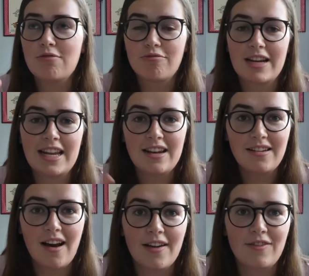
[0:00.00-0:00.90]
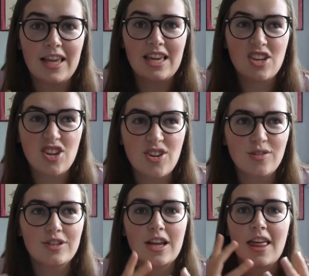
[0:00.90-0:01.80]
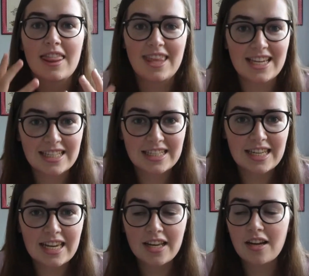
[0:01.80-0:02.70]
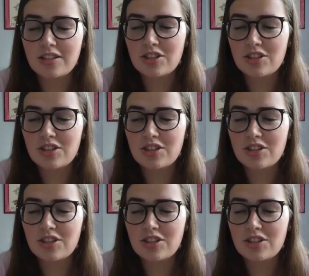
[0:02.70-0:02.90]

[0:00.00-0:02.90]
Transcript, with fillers: really lively, huge theatre scene,